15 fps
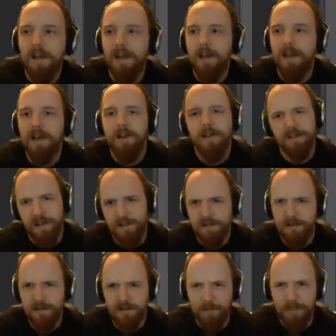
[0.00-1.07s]
and it takes a
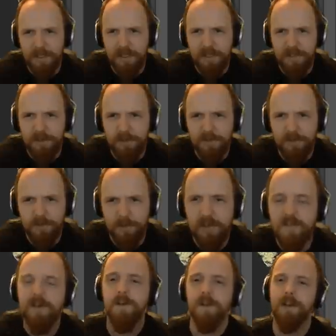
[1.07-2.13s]
little bit of getting used to.
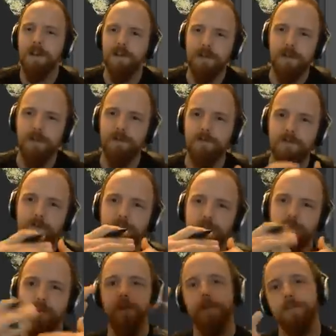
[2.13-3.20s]
It's kind of like going from
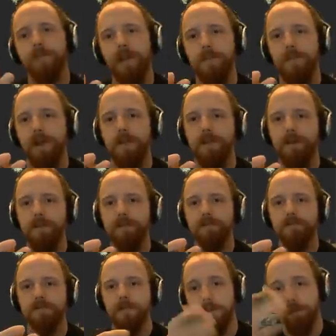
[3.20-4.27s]
drawing on pen and paper,
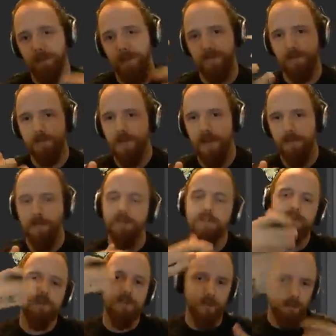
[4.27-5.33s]
or pencil and paper,
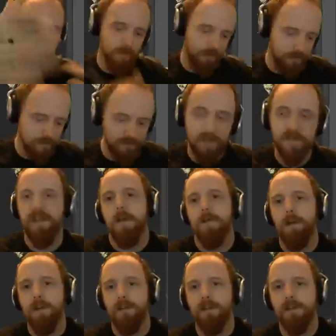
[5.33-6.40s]
to a
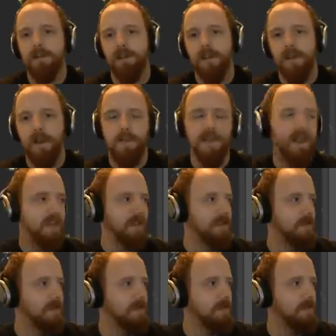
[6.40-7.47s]
tablet, and then
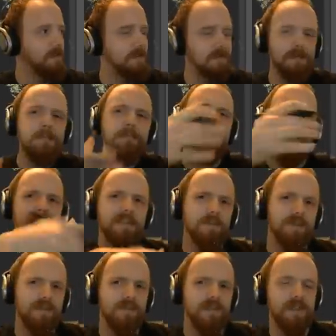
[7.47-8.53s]
back to a
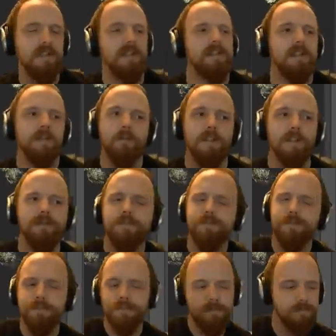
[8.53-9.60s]
different kind of tablet.
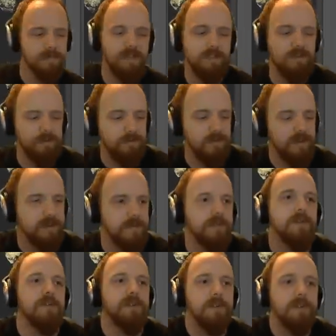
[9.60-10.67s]
It's very
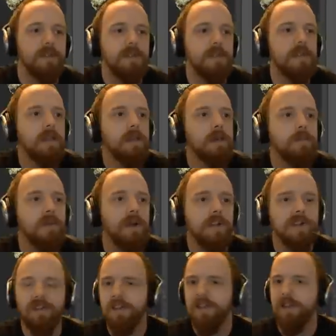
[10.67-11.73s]
confusing. But
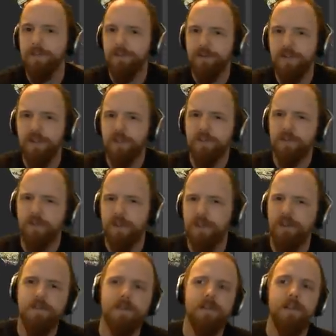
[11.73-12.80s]
as in the actual
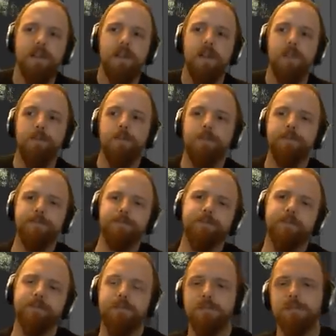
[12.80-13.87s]
touchscreen, um,
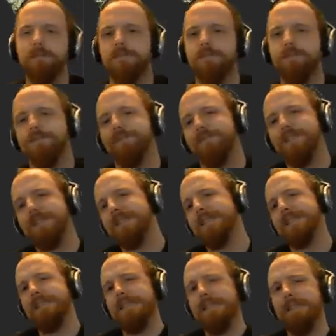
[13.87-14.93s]

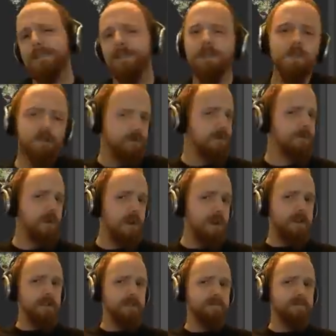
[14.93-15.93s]
you can try.